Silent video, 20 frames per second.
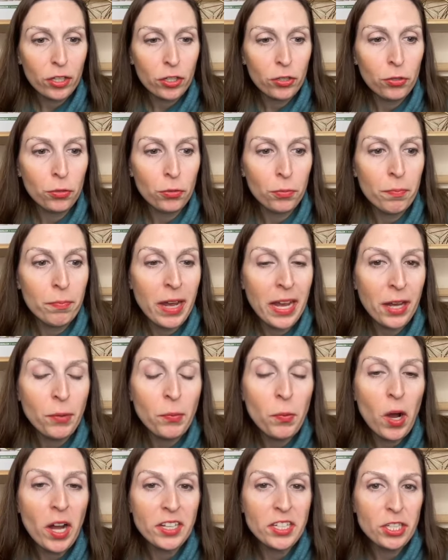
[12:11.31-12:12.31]
you may
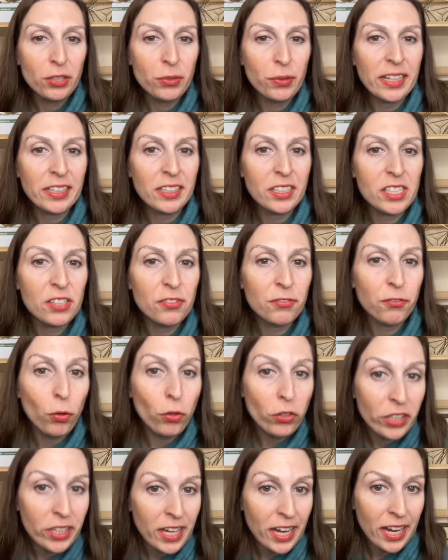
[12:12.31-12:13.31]
want to
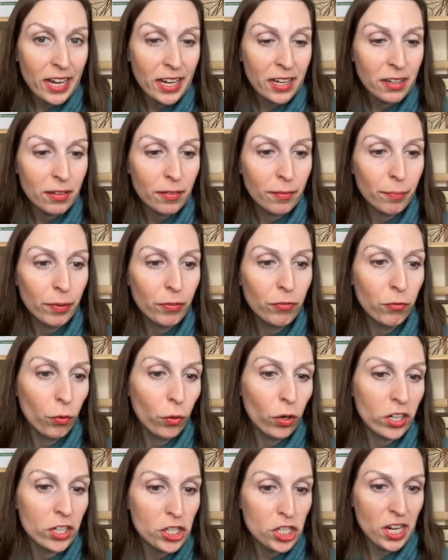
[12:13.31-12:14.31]
exfoliate
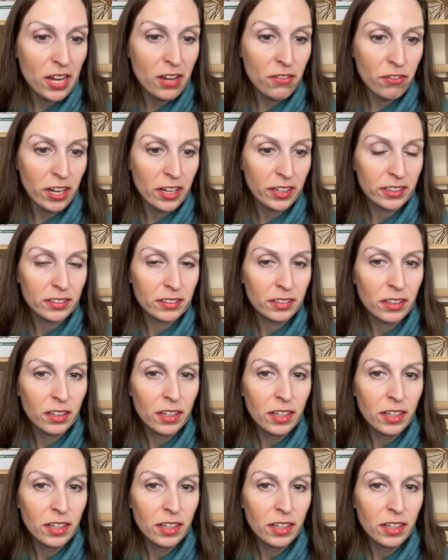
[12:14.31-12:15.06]
before shaving.